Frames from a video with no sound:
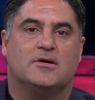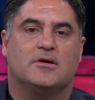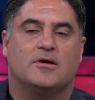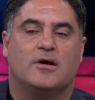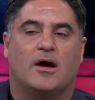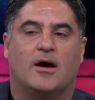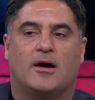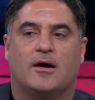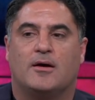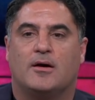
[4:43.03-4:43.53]

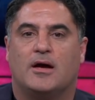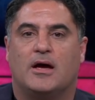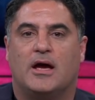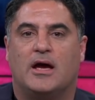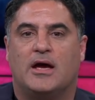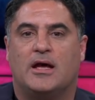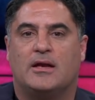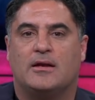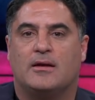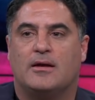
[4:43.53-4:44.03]
Uh,
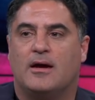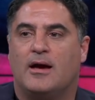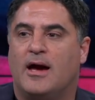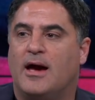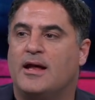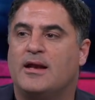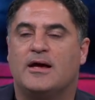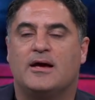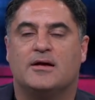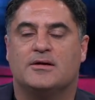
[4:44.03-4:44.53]
and
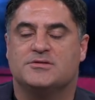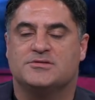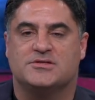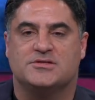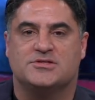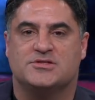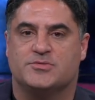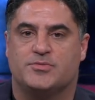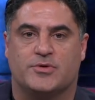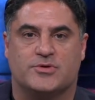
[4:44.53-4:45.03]
how the hell is
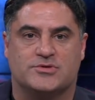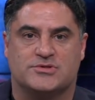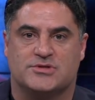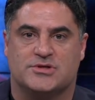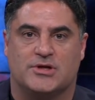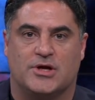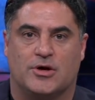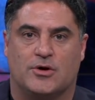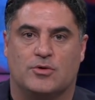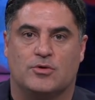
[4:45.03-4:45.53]
he supposed
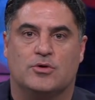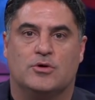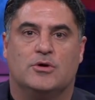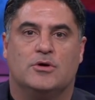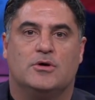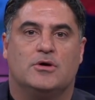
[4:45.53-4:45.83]
to know?